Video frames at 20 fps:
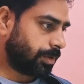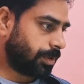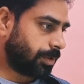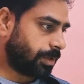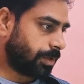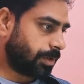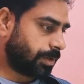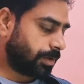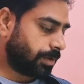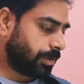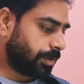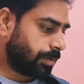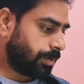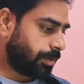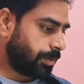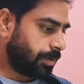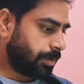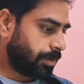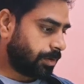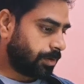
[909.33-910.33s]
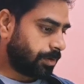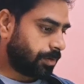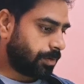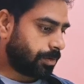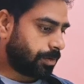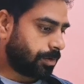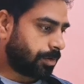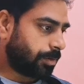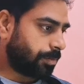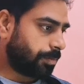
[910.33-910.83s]
here
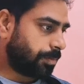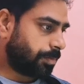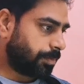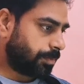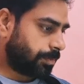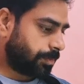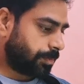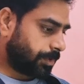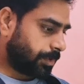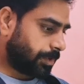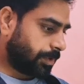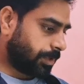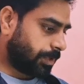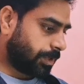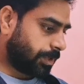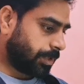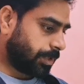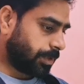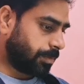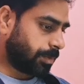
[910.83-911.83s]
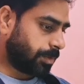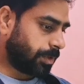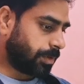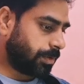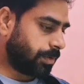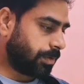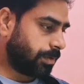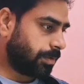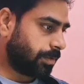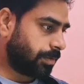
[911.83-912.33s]
drop
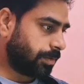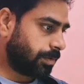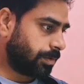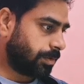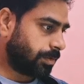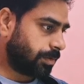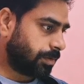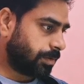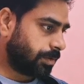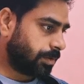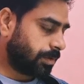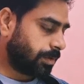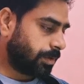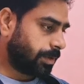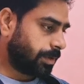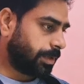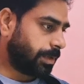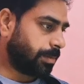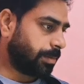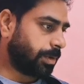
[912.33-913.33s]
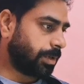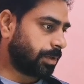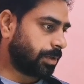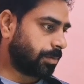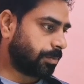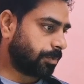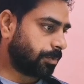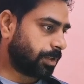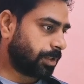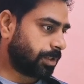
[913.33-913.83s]
table
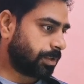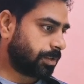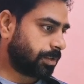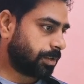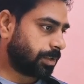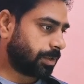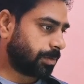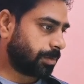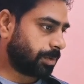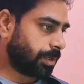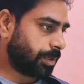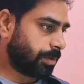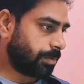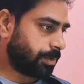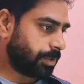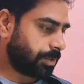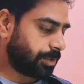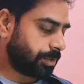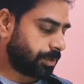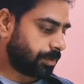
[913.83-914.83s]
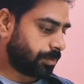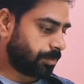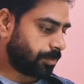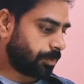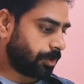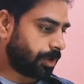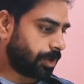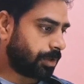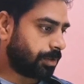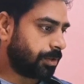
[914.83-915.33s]
name. What is the table name? Is
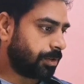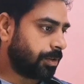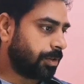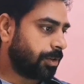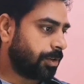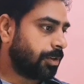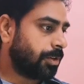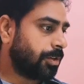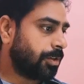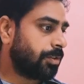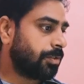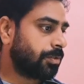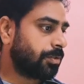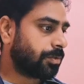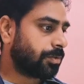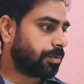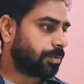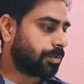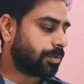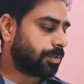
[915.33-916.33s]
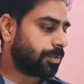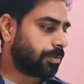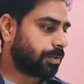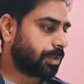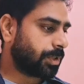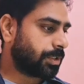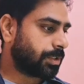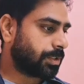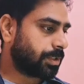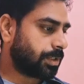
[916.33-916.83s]
employer. So
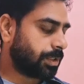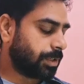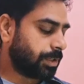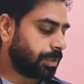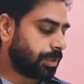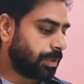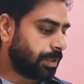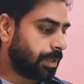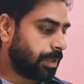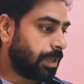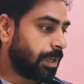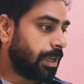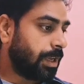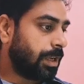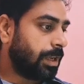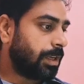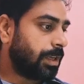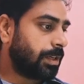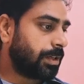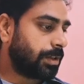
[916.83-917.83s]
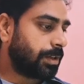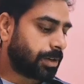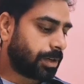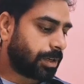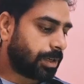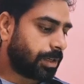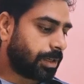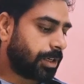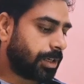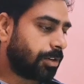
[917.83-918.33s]
you can see in
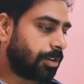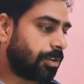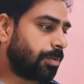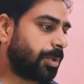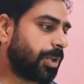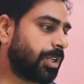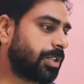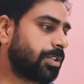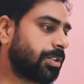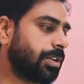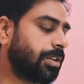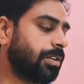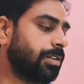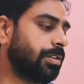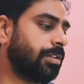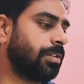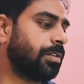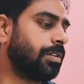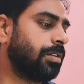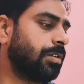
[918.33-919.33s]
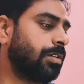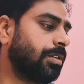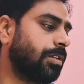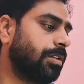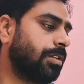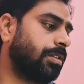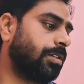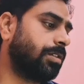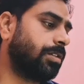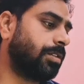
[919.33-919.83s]
truncate operation,
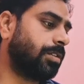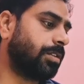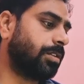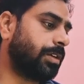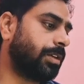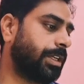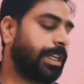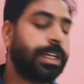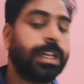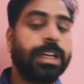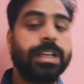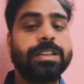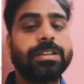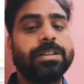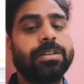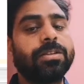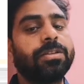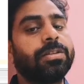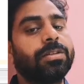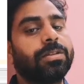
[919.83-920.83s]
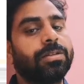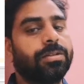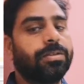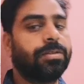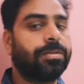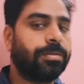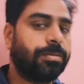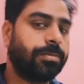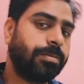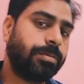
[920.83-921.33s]
data is
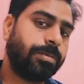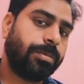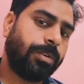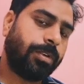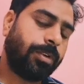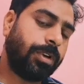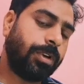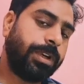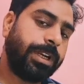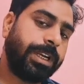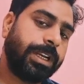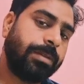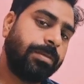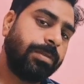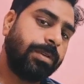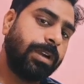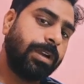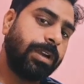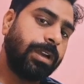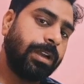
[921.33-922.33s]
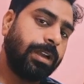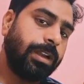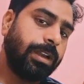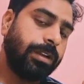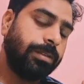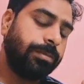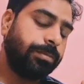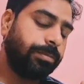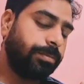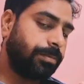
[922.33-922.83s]
all
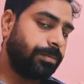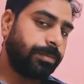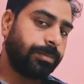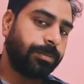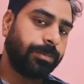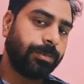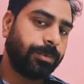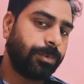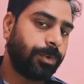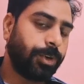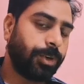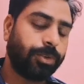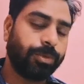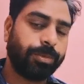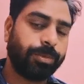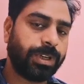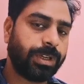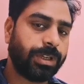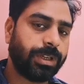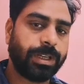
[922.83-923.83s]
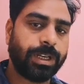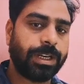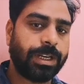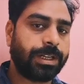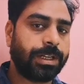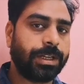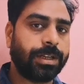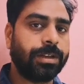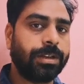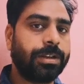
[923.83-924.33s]
data going to be
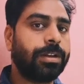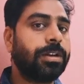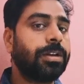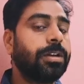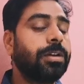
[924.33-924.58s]
deleted,